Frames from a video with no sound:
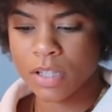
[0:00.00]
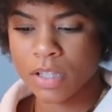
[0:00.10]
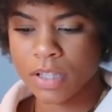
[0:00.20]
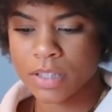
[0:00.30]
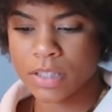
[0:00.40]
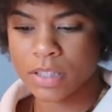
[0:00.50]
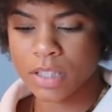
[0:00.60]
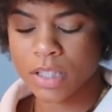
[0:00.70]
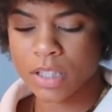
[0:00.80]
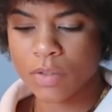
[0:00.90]
let's
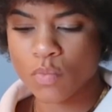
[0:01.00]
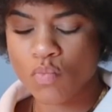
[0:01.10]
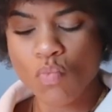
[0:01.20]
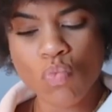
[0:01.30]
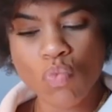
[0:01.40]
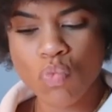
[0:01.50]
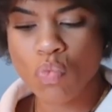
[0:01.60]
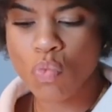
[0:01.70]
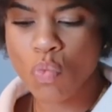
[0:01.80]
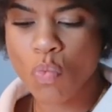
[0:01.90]
see.
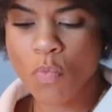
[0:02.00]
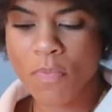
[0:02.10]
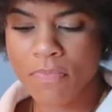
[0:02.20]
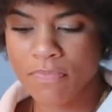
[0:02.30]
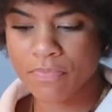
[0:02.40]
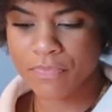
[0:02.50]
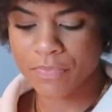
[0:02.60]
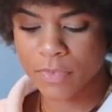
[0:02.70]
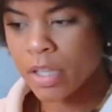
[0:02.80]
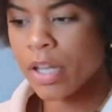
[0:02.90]
Mm-hmm.
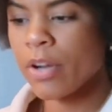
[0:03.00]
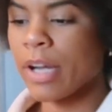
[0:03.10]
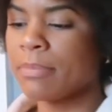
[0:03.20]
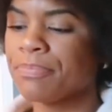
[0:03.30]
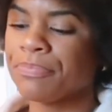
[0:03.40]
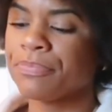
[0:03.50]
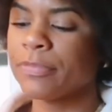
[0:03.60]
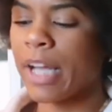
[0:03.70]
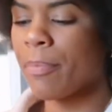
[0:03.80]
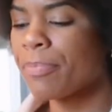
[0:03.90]
okay,
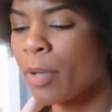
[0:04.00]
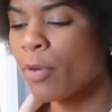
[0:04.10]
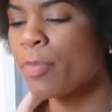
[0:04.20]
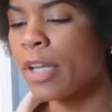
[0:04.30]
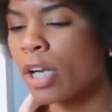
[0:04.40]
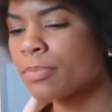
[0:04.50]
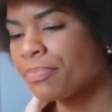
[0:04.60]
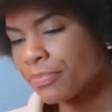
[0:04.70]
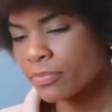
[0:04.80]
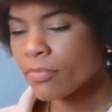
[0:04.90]
yeah, they're both PR.
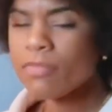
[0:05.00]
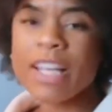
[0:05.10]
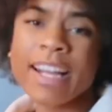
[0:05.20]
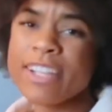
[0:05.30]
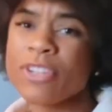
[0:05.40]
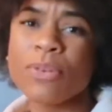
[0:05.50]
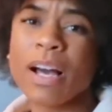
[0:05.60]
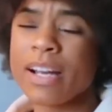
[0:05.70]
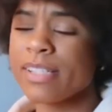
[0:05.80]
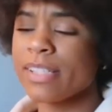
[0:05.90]
And I don't
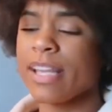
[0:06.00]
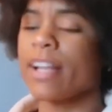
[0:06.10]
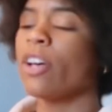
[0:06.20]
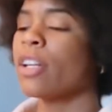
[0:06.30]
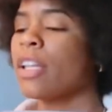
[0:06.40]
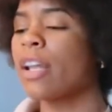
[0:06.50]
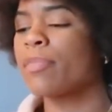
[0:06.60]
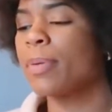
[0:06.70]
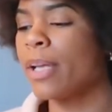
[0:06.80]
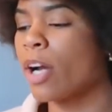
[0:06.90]
honestly take on a lot
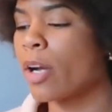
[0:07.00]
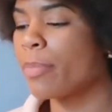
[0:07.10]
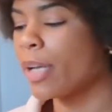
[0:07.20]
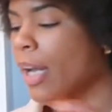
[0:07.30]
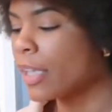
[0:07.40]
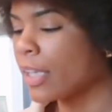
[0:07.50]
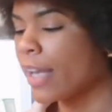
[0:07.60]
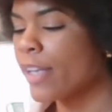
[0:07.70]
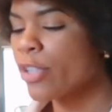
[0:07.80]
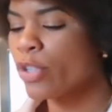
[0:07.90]
of PR, but I
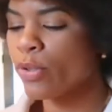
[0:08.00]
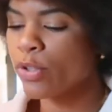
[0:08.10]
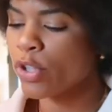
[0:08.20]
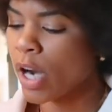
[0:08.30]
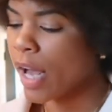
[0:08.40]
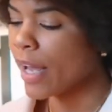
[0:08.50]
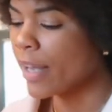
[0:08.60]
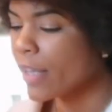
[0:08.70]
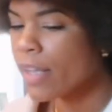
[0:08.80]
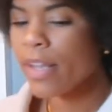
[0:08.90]
like to
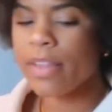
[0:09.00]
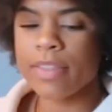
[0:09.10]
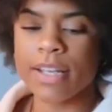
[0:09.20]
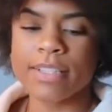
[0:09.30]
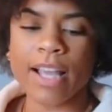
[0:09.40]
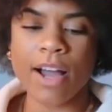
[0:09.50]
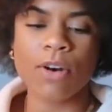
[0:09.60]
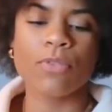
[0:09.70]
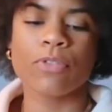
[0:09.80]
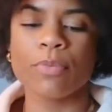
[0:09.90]
try things
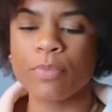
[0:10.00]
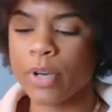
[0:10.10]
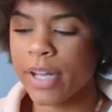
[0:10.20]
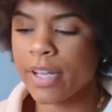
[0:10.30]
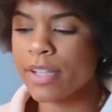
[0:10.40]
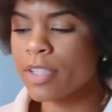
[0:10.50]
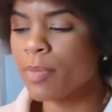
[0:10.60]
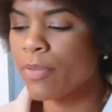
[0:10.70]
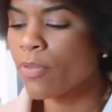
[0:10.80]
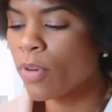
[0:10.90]
out from brands
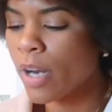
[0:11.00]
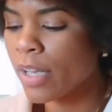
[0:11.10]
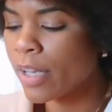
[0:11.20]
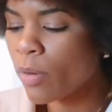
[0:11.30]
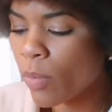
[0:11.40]
before I like